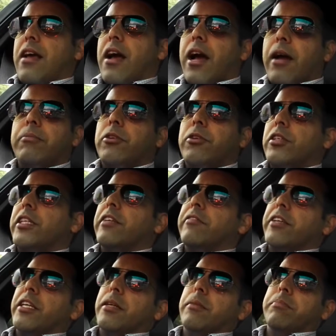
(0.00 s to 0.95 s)
i'm not
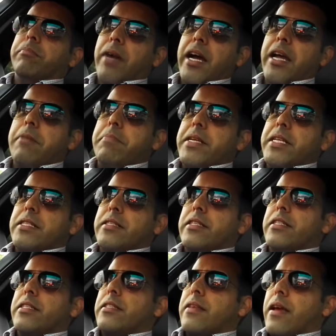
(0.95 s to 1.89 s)
giving up my
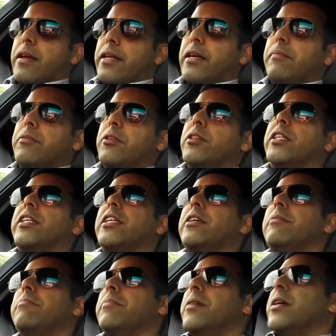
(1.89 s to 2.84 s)
business and i'm going to
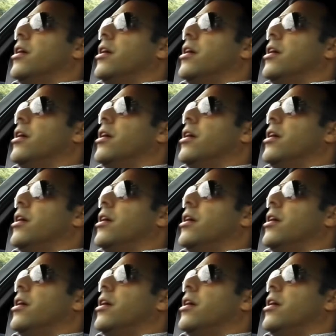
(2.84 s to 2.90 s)
keep